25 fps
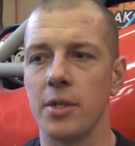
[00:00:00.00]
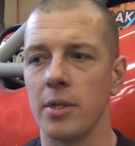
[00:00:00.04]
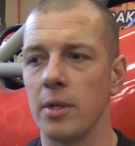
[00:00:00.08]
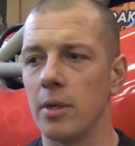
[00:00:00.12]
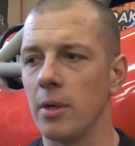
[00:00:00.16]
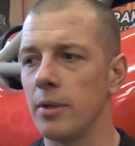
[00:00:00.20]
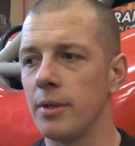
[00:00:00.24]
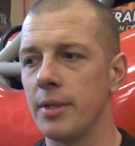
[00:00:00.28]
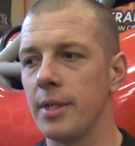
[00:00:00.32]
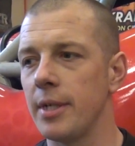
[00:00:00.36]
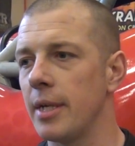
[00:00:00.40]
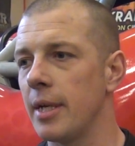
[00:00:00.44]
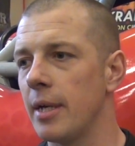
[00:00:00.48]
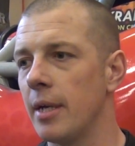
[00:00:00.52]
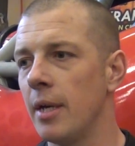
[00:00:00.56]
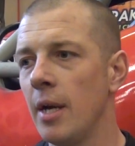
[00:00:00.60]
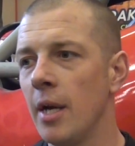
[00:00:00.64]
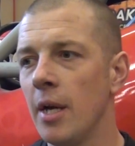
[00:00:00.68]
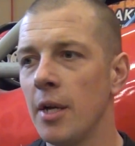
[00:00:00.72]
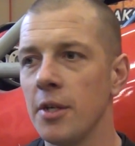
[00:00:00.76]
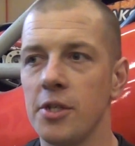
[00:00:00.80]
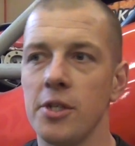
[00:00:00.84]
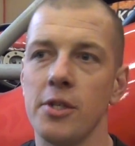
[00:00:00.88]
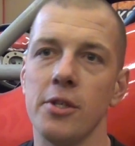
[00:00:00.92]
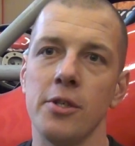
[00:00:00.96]
You know, do
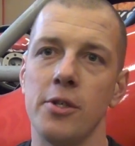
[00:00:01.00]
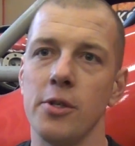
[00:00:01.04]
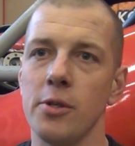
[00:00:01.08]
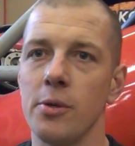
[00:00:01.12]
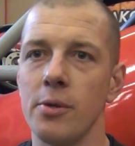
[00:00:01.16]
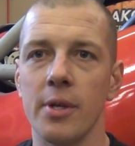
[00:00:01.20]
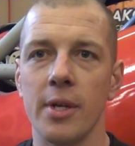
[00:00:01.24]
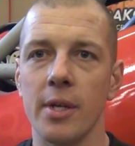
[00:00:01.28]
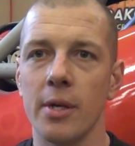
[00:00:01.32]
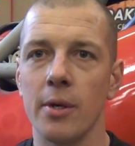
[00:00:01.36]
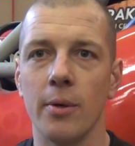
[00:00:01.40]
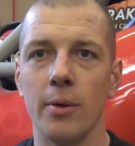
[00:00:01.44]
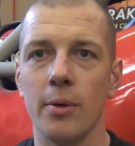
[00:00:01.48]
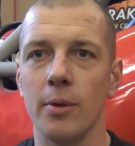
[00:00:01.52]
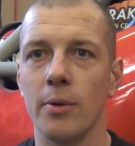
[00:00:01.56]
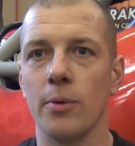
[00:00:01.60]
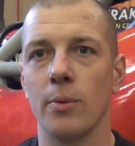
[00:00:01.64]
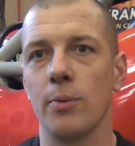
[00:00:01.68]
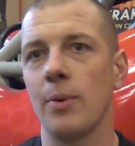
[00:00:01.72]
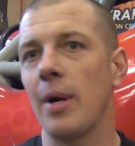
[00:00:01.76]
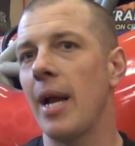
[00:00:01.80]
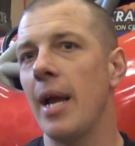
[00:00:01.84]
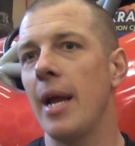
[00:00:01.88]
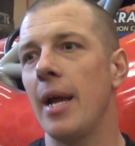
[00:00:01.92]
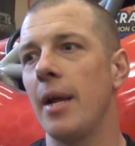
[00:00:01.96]
you do, you know,
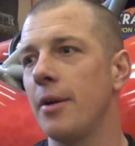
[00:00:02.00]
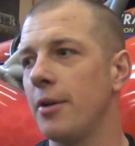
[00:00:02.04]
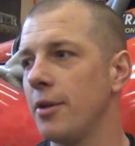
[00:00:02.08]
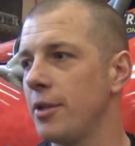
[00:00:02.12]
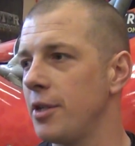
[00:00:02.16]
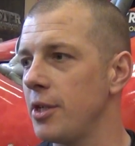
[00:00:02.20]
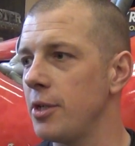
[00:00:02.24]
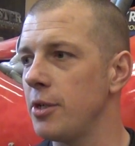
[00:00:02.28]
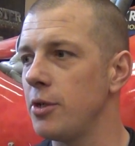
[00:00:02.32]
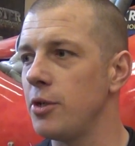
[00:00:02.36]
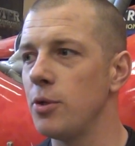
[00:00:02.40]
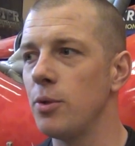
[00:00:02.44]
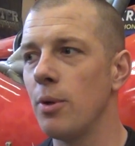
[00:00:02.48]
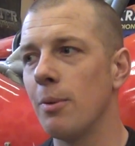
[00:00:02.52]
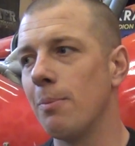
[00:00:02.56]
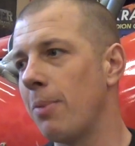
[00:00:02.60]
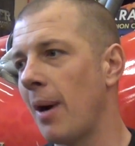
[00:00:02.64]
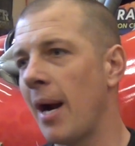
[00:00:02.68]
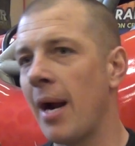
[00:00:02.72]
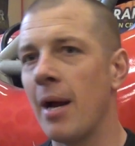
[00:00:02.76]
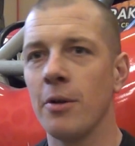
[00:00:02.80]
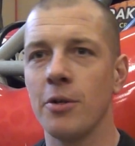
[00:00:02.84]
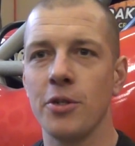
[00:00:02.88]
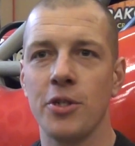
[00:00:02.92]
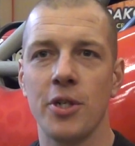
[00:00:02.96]
red, or do you do a
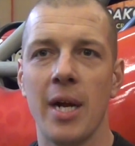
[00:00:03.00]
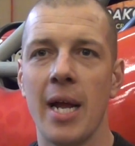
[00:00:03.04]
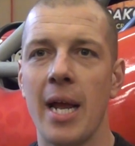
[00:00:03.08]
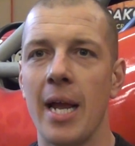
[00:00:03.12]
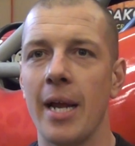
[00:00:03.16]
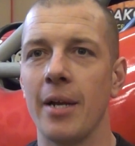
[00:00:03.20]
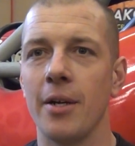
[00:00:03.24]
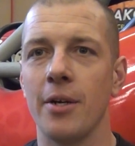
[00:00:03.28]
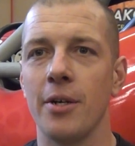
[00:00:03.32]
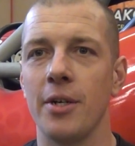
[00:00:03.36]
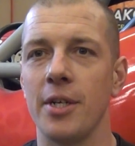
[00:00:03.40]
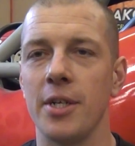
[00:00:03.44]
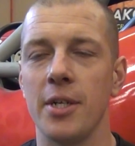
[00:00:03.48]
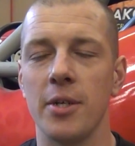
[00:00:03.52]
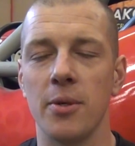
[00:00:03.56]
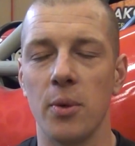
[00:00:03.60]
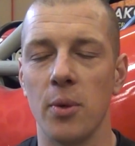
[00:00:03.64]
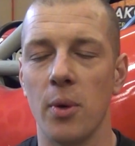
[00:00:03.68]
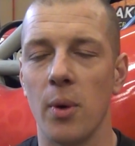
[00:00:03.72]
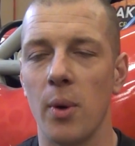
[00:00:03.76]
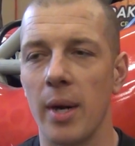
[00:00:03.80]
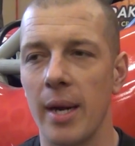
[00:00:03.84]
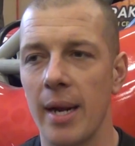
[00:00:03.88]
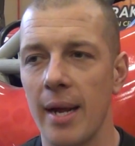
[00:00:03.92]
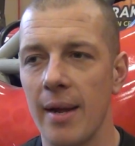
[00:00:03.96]
brown dragon, or do you
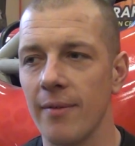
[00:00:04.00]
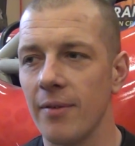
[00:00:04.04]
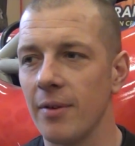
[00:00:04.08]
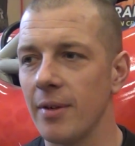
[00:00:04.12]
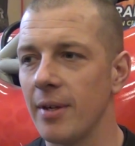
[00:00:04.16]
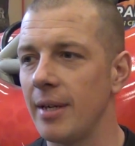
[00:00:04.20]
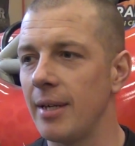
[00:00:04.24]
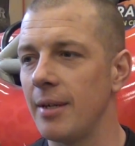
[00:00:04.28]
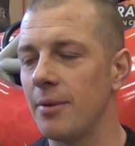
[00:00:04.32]
whatever?